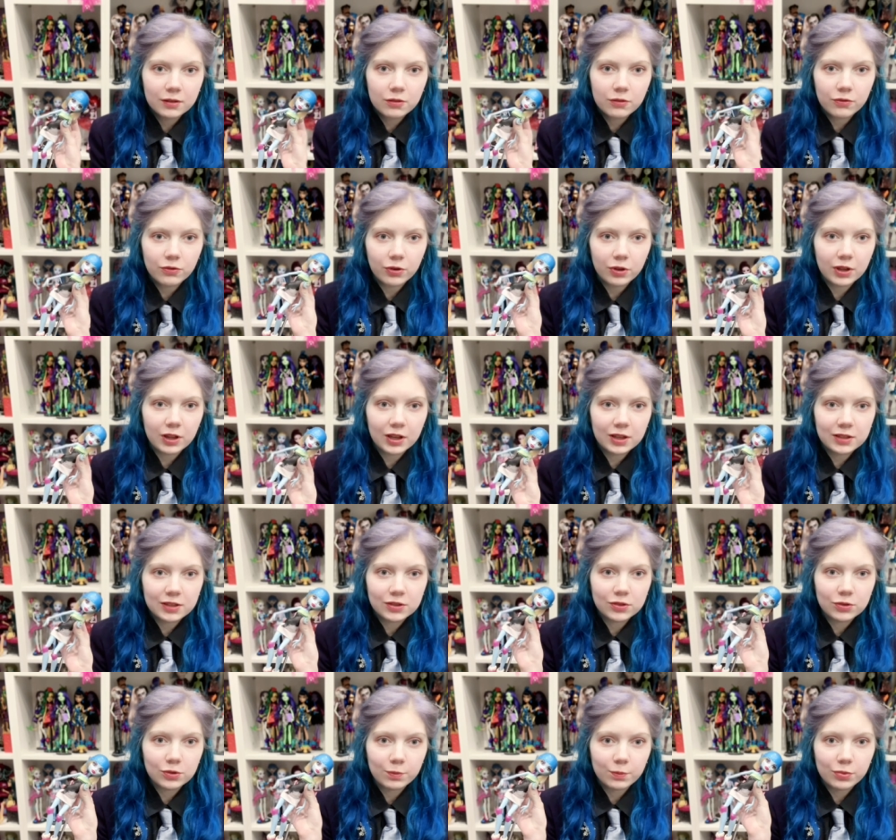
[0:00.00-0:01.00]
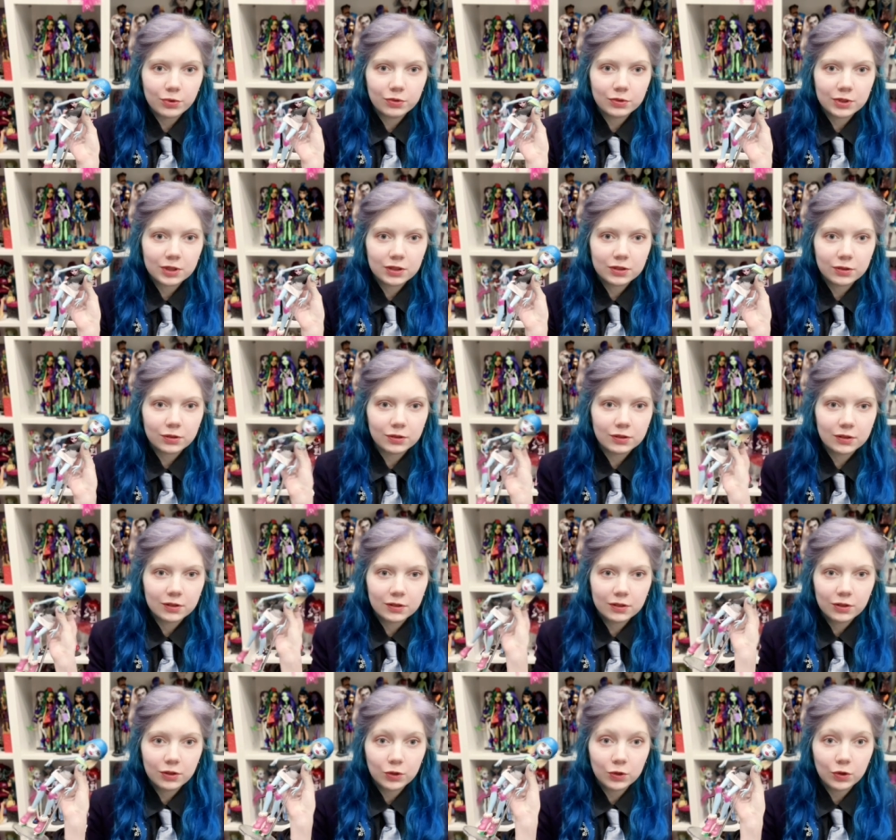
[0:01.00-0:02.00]
forgetting to put it on
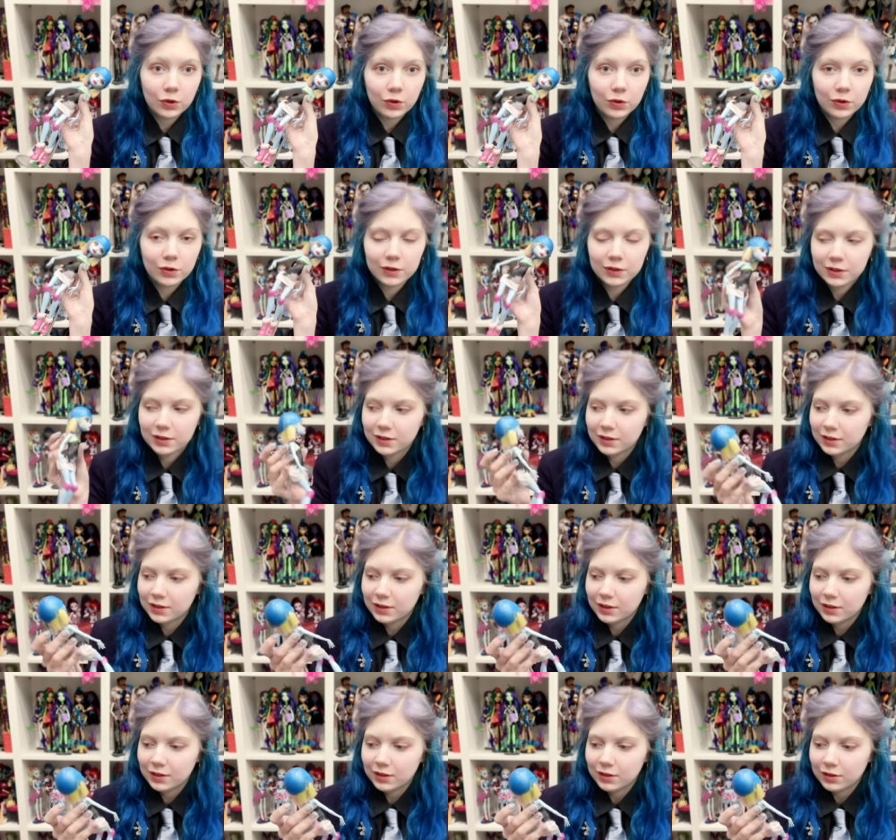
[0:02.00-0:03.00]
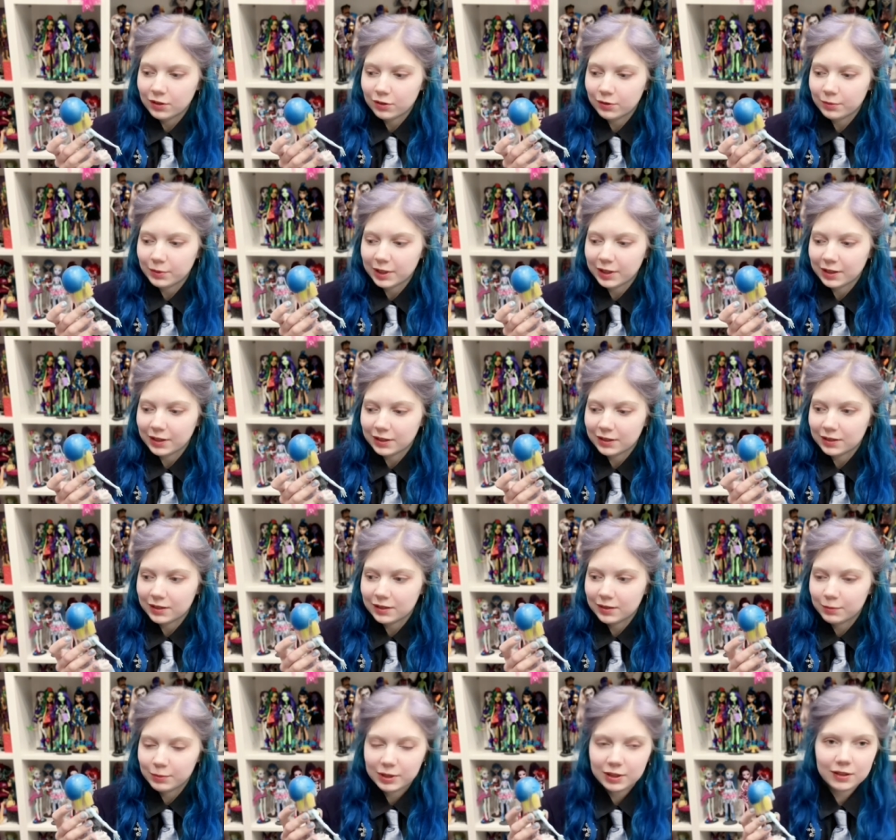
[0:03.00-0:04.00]
her Oh my god.
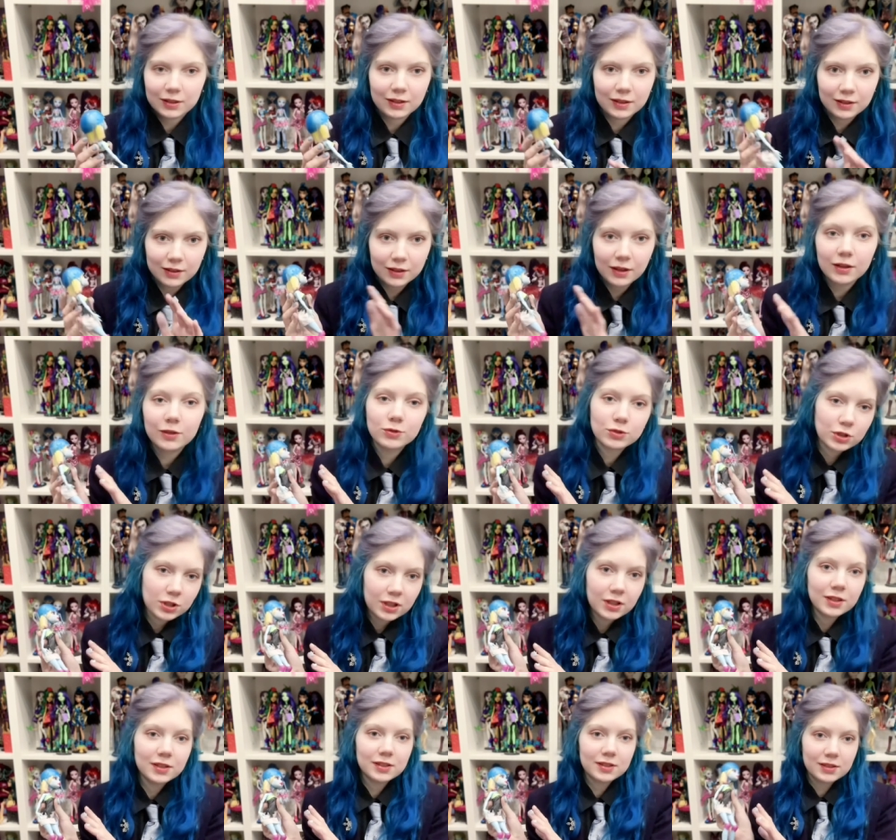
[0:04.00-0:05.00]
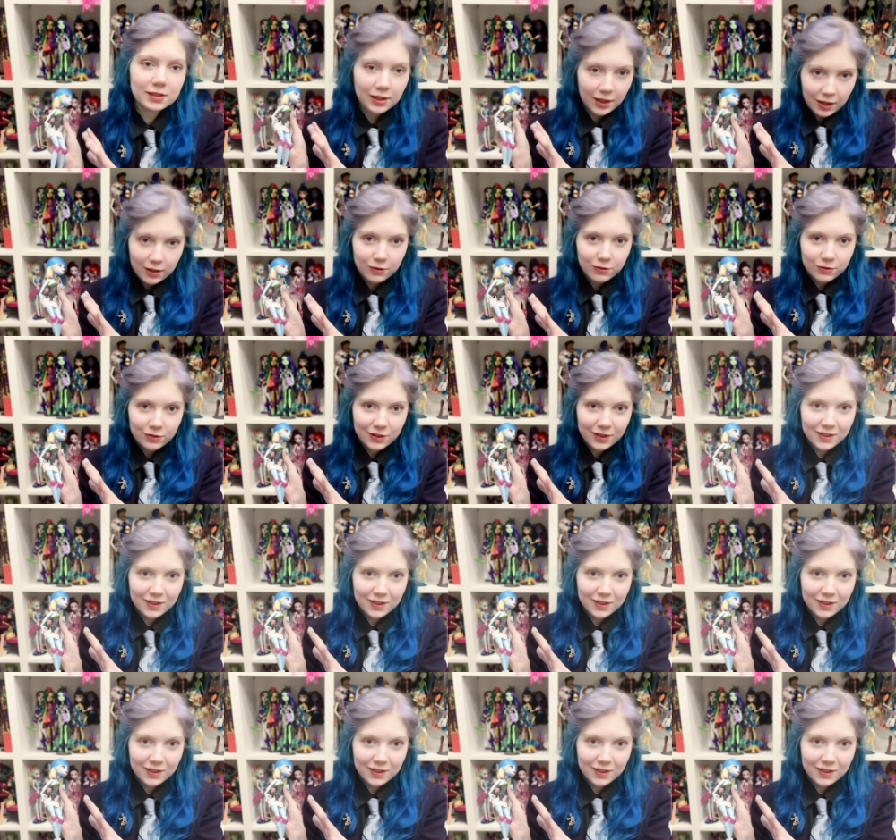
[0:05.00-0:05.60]
But now she's safe.